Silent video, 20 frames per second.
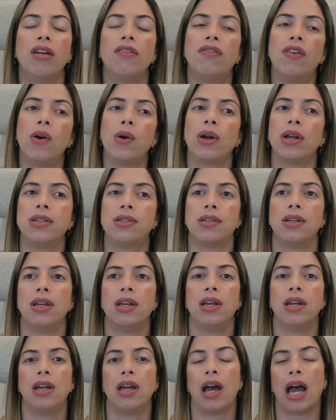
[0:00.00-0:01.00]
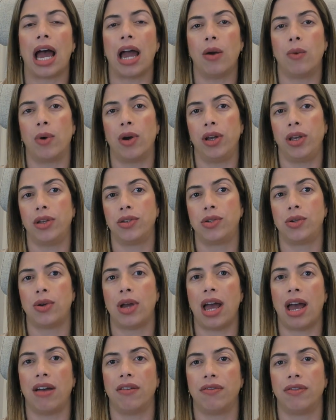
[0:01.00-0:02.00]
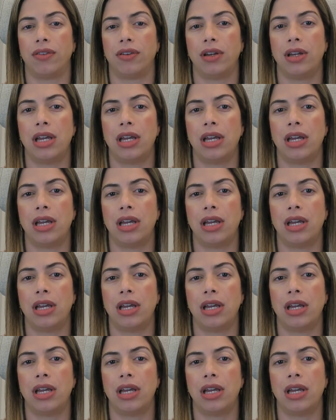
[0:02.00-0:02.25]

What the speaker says: focus I want you to have.